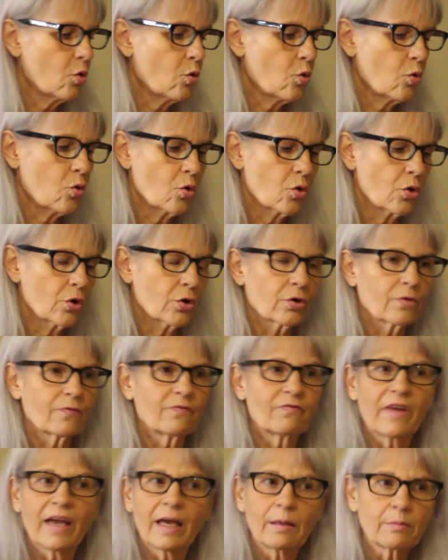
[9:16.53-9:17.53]
or
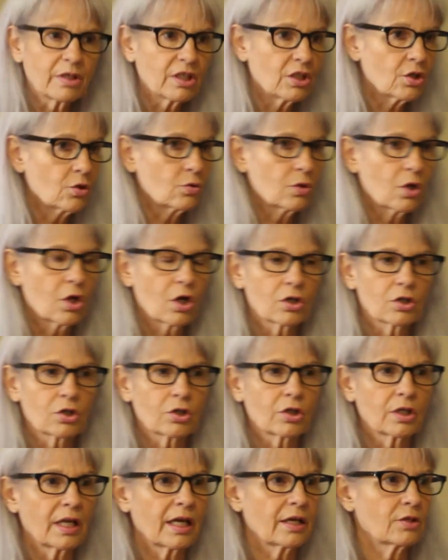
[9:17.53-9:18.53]
family no
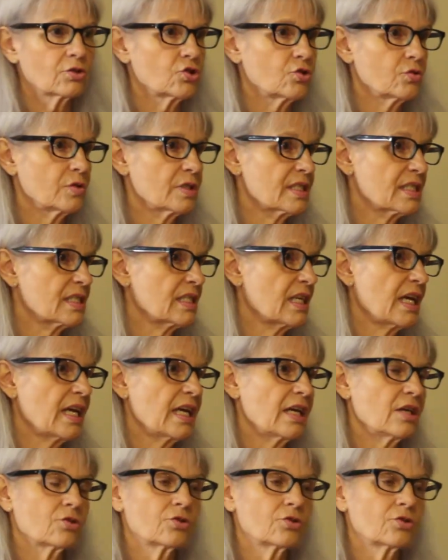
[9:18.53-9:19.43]
longer allows you to stay,